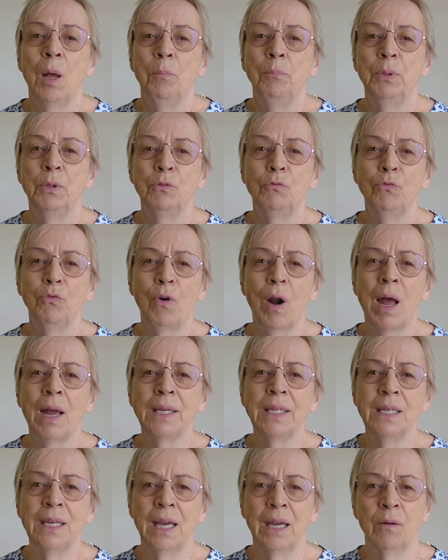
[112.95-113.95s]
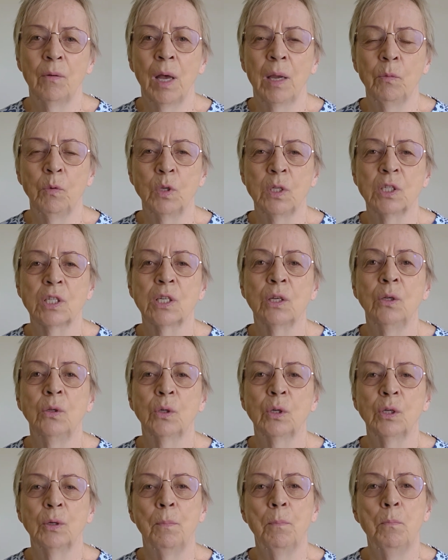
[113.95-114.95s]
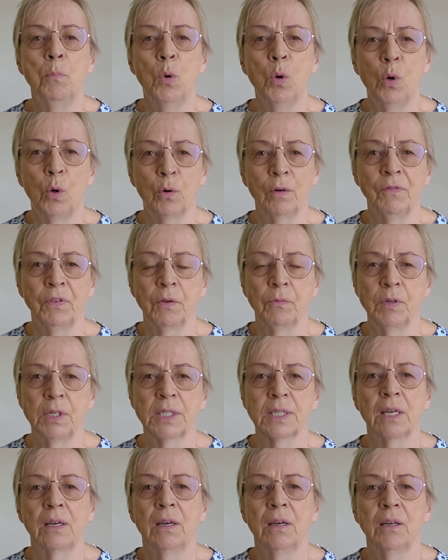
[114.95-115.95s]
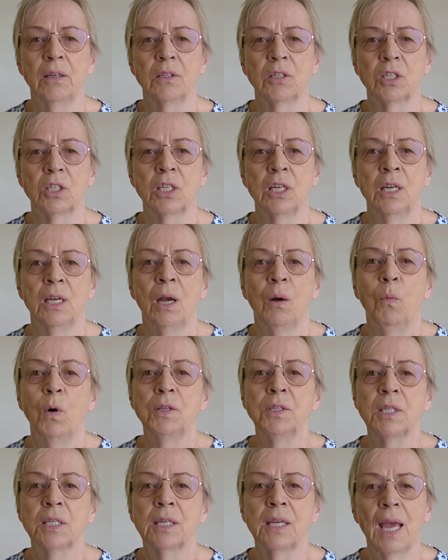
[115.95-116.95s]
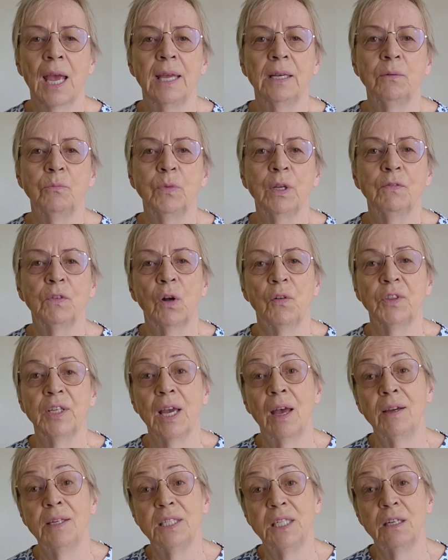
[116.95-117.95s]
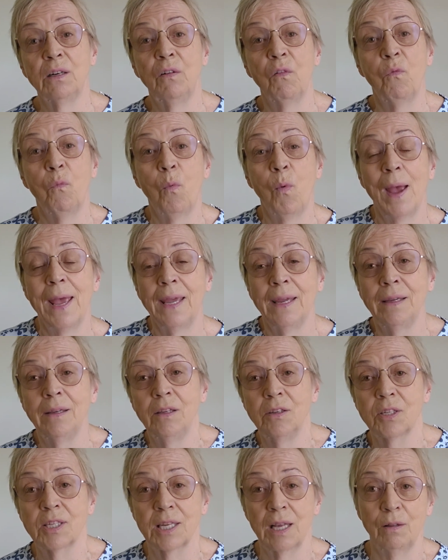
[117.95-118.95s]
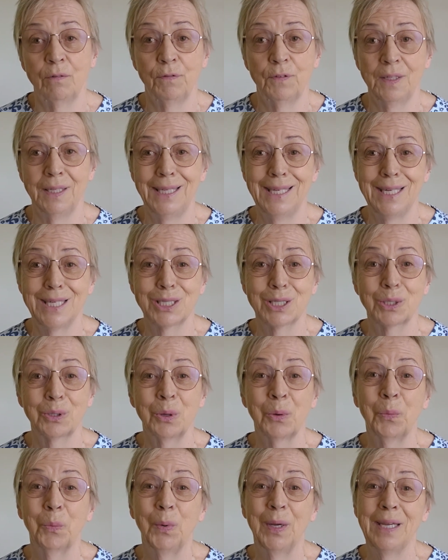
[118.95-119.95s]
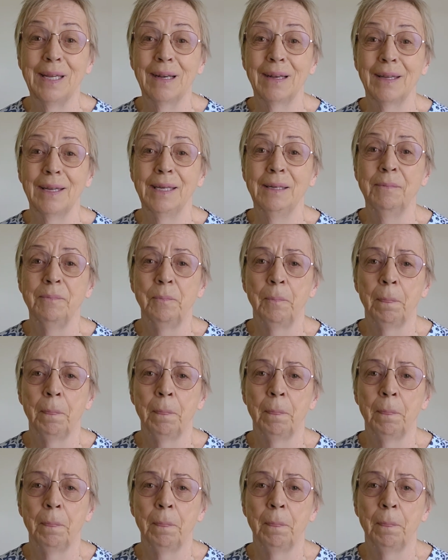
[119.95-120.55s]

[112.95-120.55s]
But right now, I want to look at more of the research. Once again, we've got the idea of weighing yourself at least weekly.